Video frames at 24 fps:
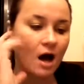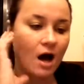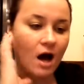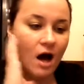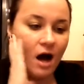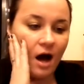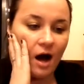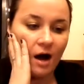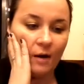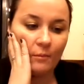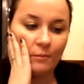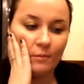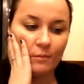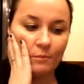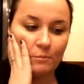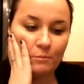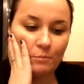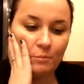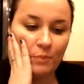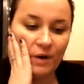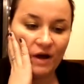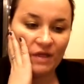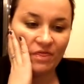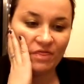
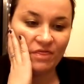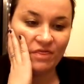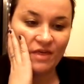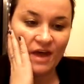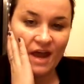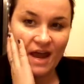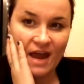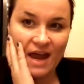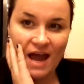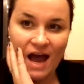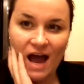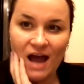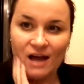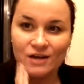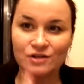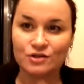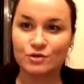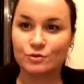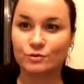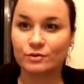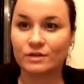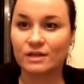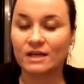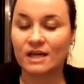But they
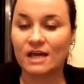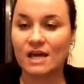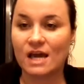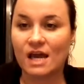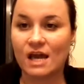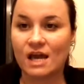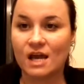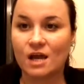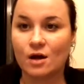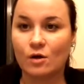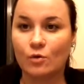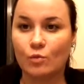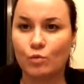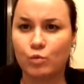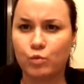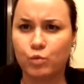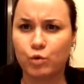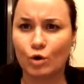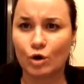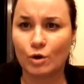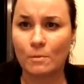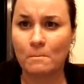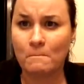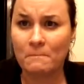actually
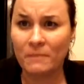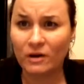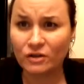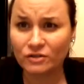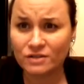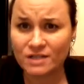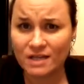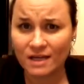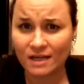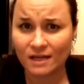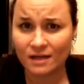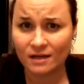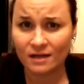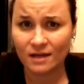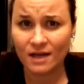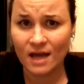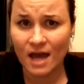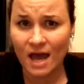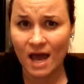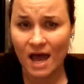were melted.